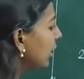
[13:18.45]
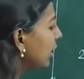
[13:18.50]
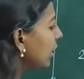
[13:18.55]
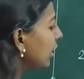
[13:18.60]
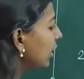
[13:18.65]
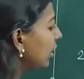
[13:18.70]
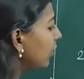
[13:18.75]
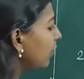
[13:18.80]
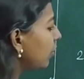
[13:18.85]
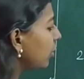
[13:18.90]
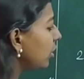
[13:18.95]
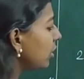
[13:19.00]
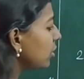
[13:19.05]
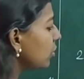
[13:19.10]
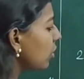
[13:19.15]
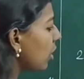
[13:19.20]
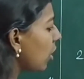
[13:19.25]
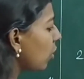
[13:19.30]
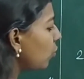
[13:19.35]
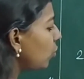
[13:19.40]
Here for
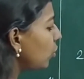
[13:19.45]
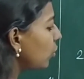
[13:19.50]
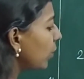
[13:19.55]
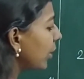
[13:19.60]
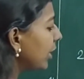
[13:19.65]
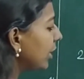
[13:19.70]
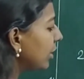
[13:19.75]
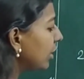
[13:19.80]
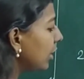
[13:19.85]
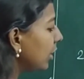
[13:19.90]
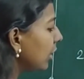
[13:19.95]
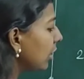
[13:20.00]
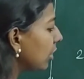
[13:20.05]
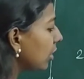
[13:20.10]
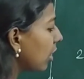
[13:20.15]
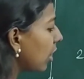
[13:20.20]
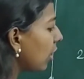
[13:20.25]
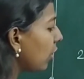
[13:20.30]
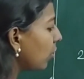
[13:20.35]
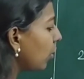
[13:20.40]
this, how do I
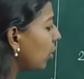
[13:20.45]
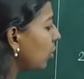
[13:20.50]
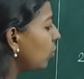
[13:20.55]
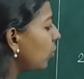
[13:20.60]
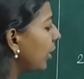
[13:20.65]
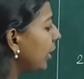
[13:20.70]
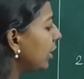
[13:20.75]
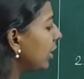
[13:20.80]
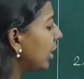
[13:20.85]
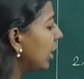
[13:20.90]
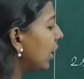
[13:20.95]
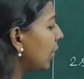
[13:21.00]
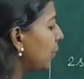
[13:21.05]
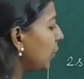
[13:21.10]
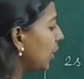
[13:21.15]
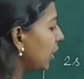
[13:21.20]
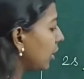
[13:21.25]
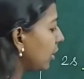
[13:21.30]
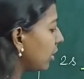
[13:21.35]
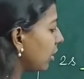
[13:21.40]
name
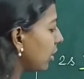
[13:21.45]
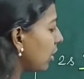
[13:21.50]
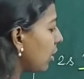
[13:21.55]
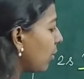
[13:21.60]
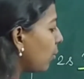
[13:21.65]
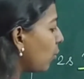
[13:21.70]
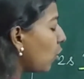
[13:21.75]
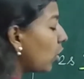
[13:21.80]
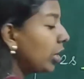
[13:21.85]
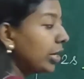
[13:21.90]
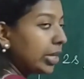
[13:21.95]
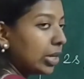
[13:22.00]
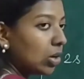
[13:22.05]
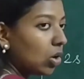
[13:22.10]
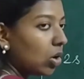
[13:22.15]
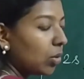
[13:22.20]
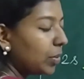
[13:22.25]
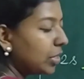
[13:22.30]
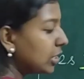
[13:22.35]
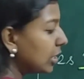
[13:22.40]
the molecular
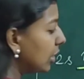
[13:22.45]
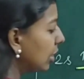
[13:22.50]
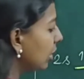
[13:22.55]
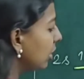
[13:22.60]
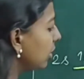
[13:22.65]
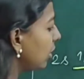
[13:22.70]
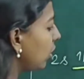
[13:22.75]
orbital?